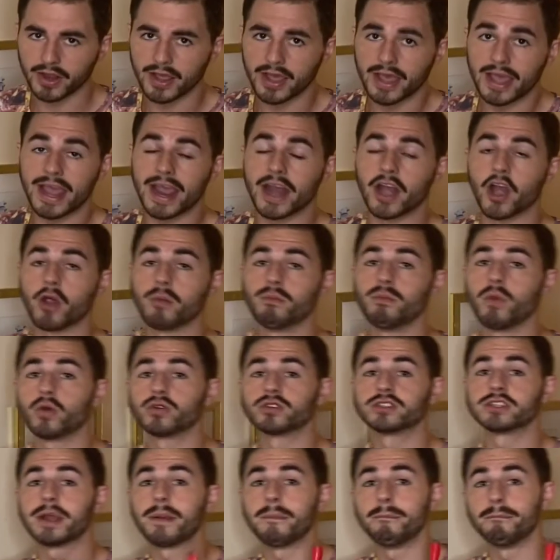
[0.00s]
And our most
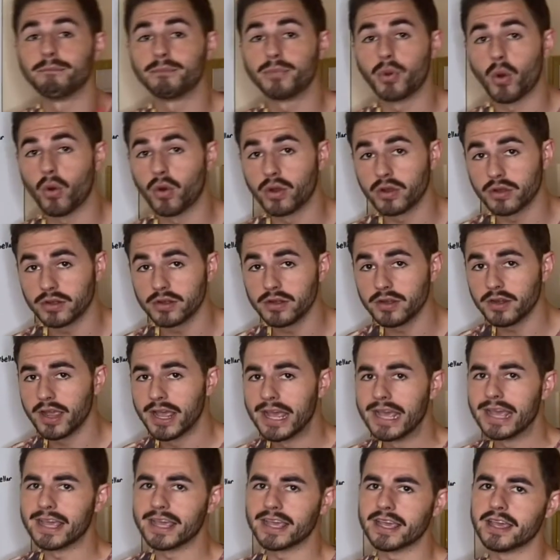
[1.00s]
important
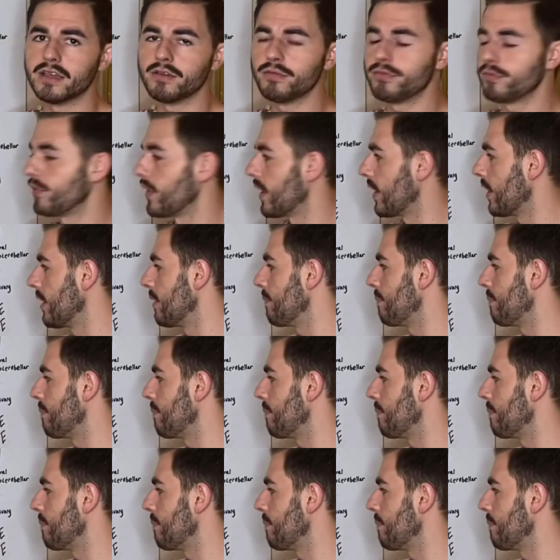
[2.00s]
efferent